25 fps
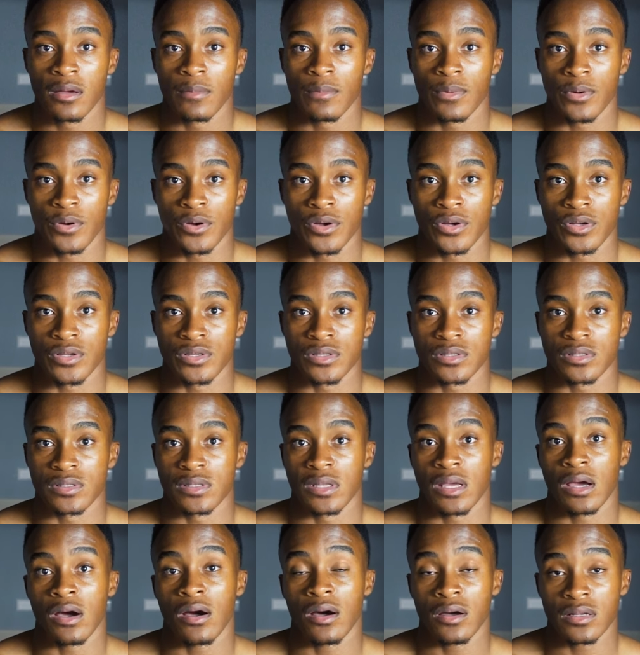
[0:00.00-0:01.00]
Because
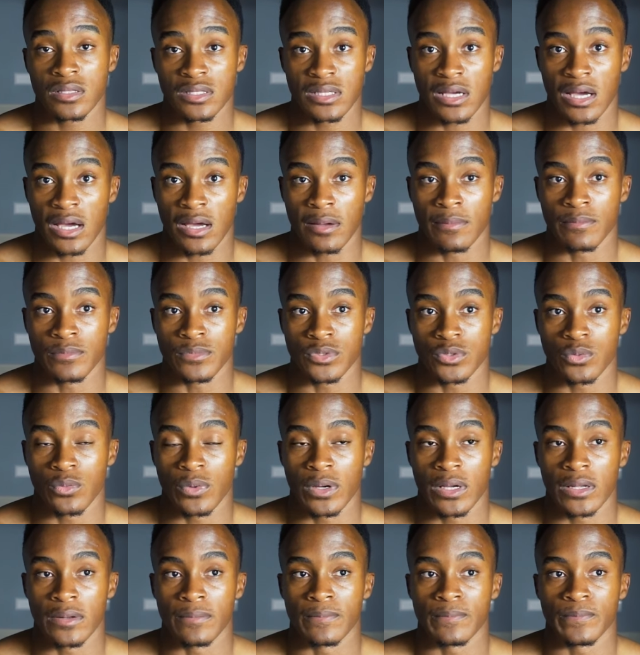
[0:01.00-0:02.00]
there are times
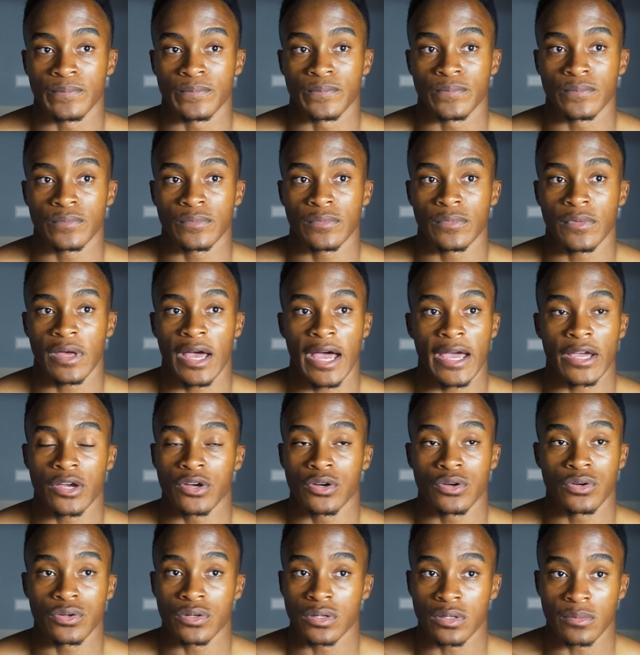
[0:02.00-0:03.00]
when I
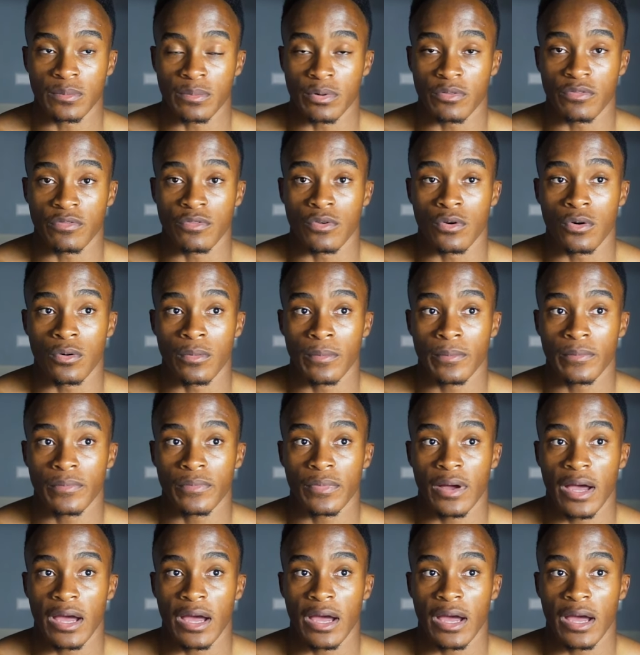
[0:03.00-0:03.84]
couldn't perform.